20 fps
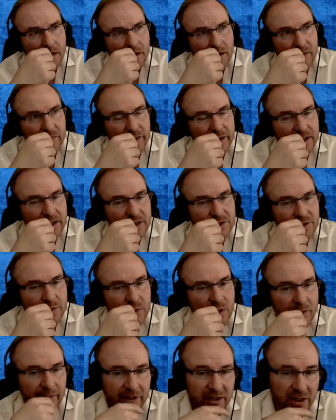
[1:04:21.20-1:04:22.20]
because they're
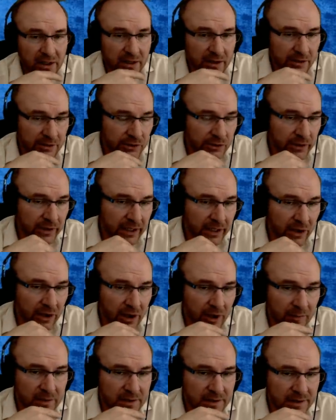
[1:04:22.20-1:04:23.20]
probably not going to do any
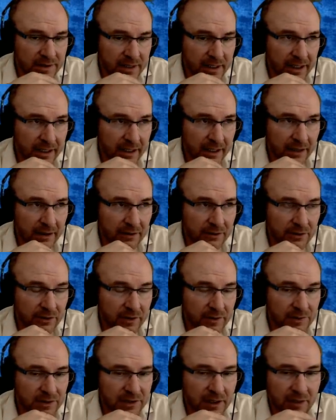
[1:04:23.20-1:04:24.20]
harm in society to
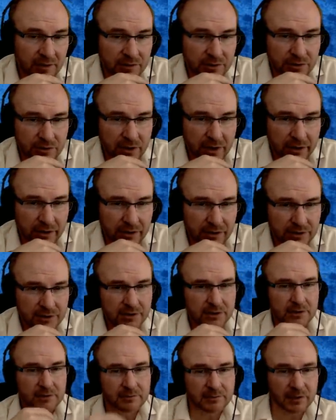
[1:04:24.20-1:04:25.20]
themselves or to
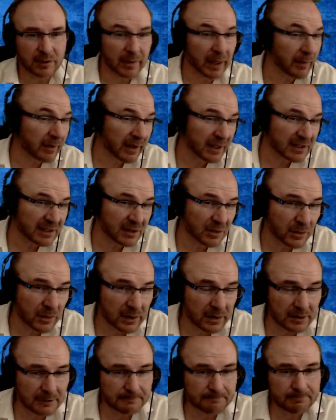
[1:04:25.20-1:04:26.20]
others, but maybe they still
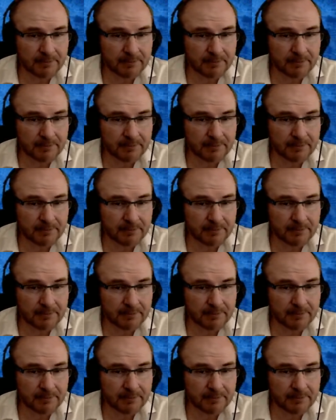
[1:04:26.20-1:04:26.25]
will.